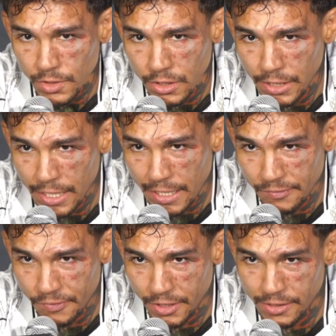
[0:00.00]
Yeah, guy
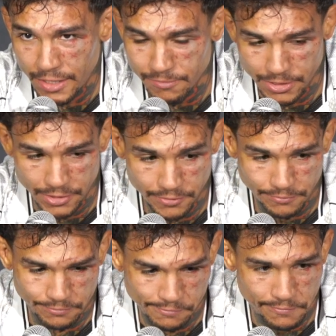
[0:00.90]
fucking hit me, dude.
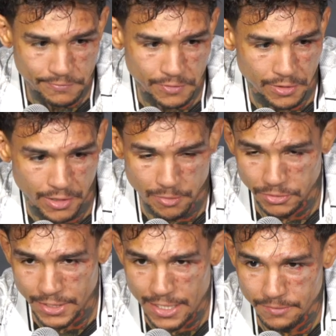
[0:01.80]
A
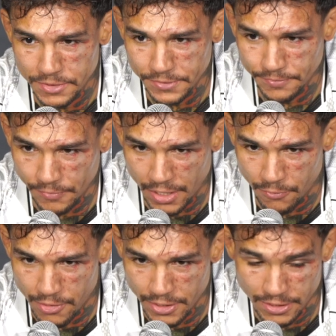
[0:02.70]
couple times. I
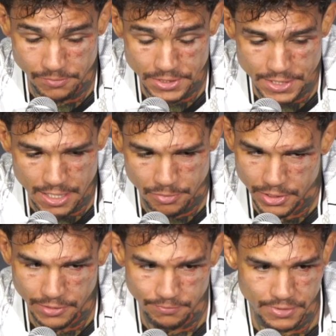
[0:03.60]
wanted him to stop, but
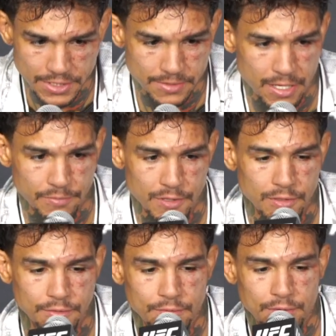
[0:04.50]
he just kept
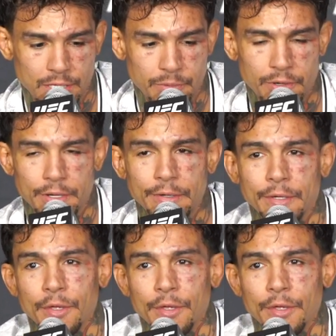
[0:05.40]
on keeping on.